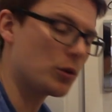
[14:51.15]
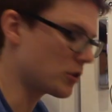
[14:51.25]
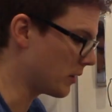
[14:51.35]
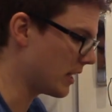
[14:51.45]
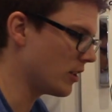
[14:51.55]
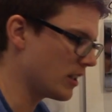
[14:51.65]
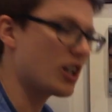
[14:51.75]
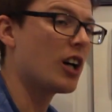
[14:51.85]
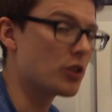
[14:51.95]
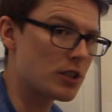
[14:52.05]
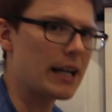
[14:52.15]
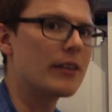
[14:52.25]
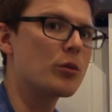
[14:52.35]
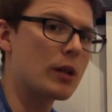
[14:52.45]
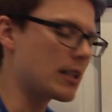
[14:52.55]
So then you can't just
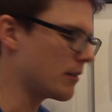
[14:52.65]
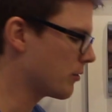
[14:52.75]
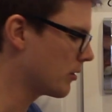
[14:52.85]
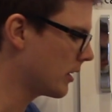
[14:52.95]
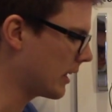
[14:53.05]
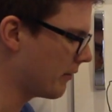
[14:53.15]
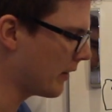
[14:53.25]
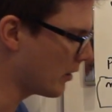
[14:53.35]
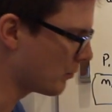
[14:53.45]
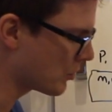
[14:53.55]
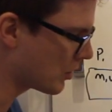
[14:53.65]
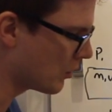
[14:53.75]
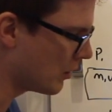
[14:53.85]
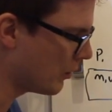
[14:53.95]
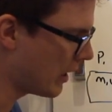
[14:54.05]
cancel, they're different. Okay, in fact I'm just going
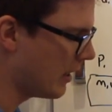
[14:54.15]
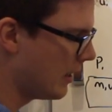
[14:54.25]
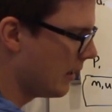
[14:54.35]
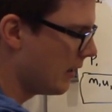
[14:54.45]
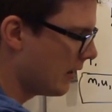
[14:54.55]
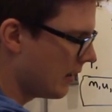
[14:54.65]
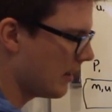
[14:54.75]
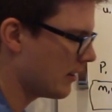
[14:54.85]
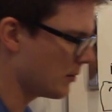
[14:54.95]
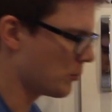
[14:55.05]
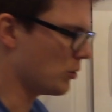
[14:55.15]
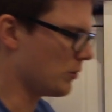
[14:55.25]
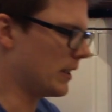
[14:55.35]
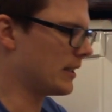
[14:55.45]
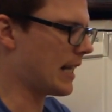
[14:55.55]
to do some sort of
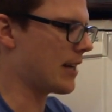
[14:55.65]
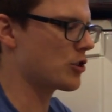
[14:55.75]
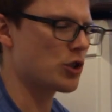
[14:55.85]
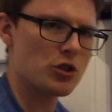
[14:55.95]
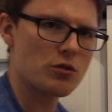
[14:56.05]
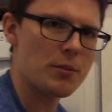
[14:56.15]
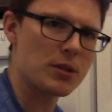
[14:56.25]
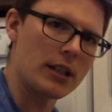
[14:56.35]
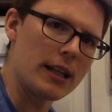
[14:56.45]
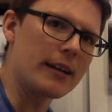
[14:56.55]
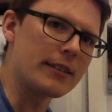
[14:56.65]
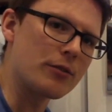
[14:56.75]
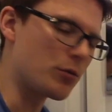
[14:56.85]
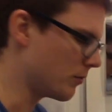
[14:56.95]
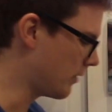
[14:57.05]
like dash just to represent that they are
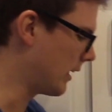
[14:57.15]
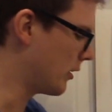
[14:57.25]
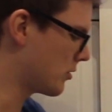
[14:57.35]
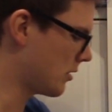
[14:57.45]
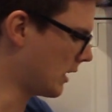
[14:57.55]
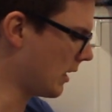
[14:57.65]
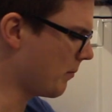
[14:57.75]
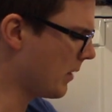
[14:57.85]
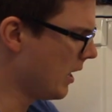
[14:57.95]
different values. Okay.